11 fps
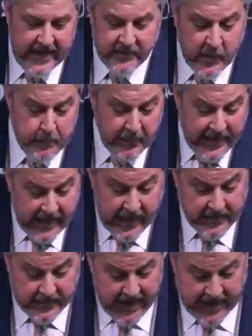It's completely
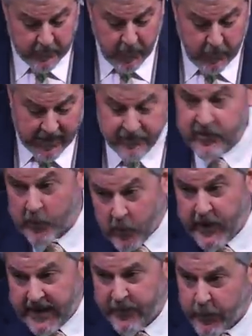undetectable by just
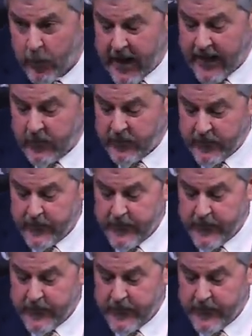looking at the ground.